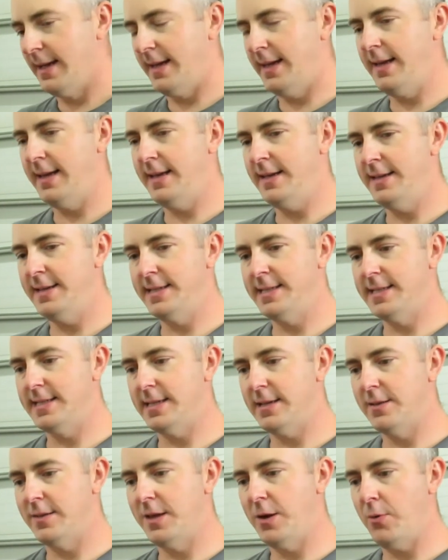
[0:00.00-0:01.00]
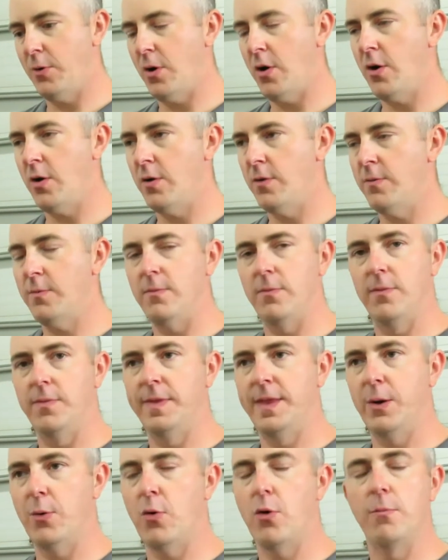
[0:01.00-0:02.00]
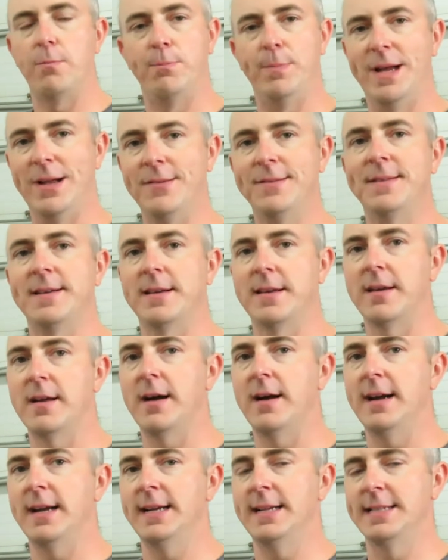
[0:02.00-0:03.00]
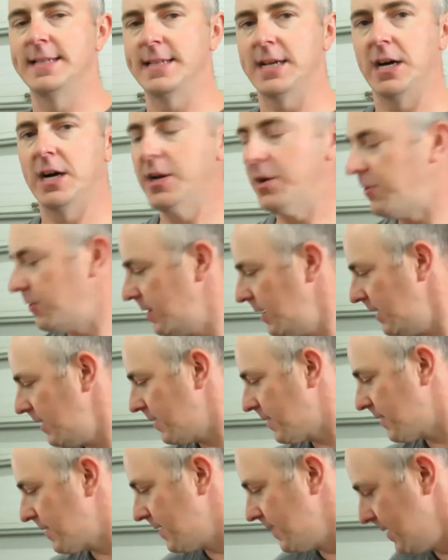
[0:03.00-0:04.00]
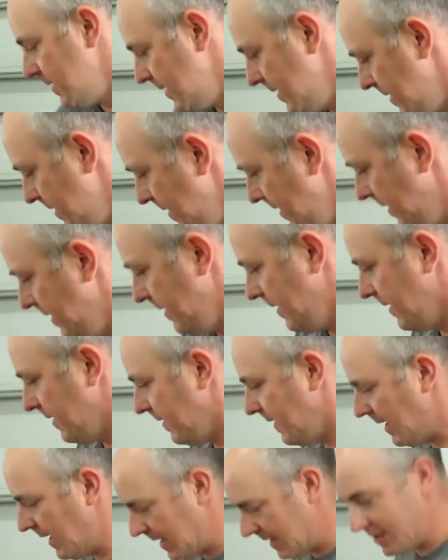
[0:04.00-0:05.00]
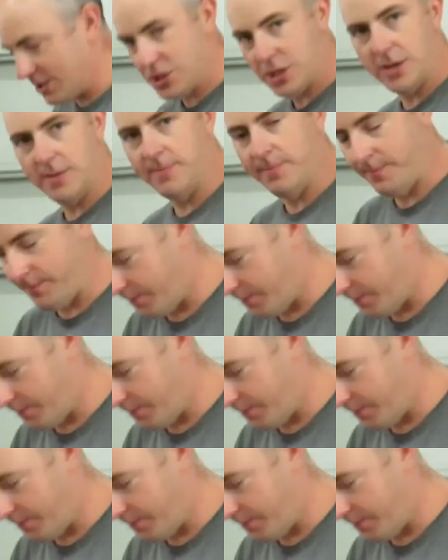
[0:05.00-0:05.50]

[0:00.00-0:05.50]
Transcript: is there are there are belt guides underneath the engine